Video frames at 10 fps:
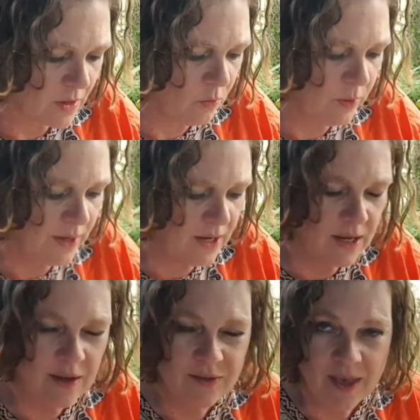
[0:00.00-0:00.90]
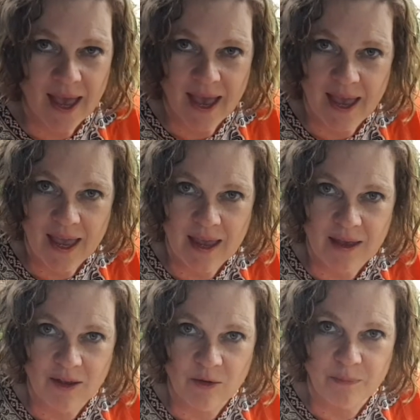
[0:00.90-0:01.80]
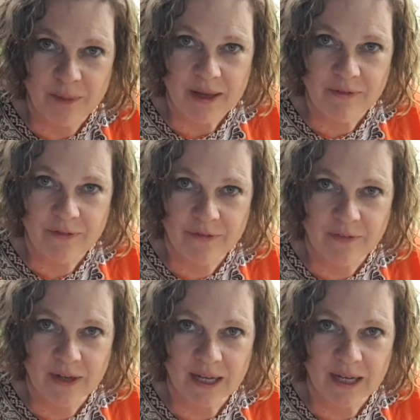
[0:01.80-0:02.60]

with a beef